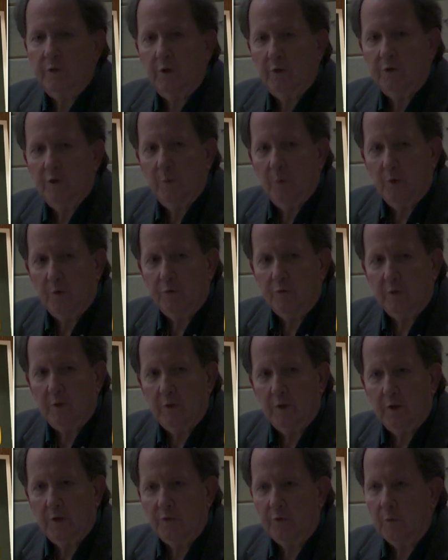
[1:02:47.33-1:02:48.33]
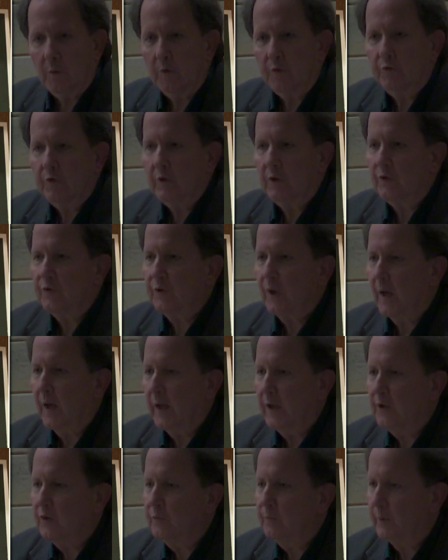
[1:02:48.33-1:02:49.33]
you what she does or what she
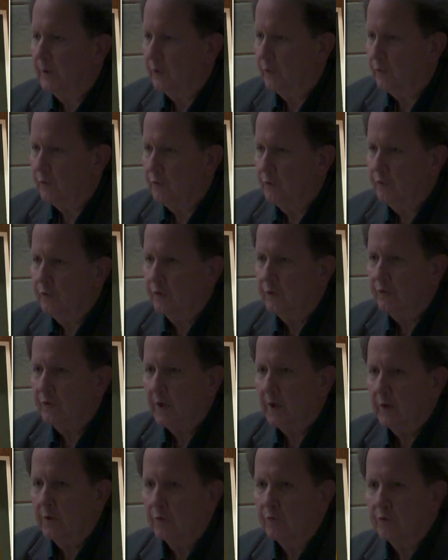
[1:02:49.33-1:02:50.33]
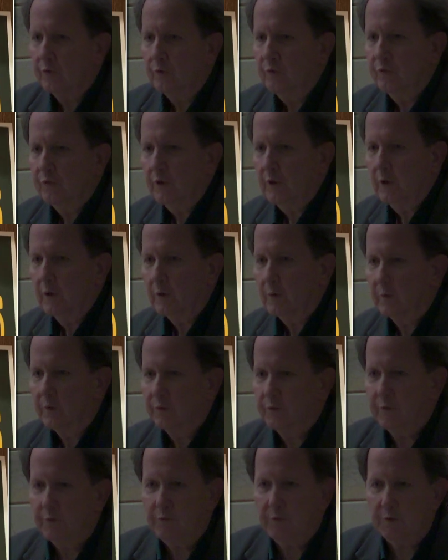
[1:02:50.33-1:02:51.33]
decides, but it's should she stay or should she go, or
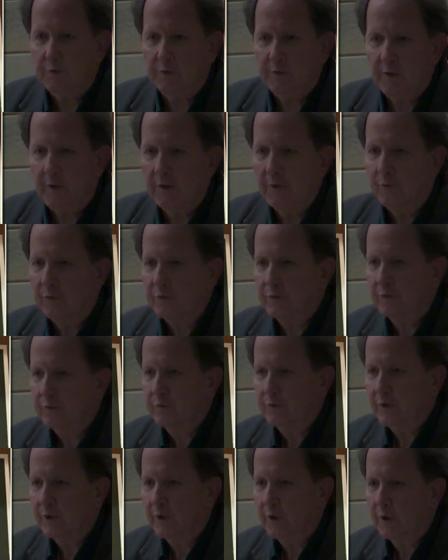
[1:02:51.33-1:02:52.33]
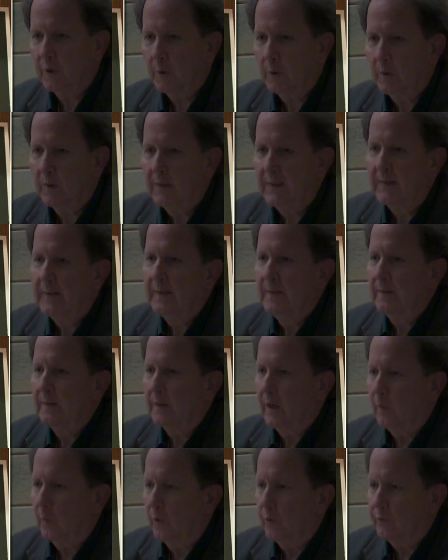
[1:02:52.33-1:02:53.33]
should she stay or should she go?
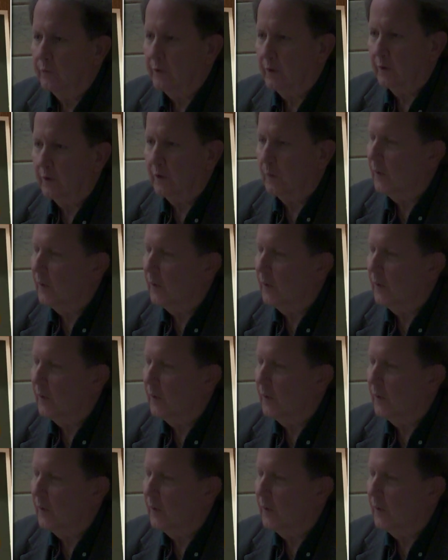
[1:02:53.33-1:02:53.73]
I won't tell you what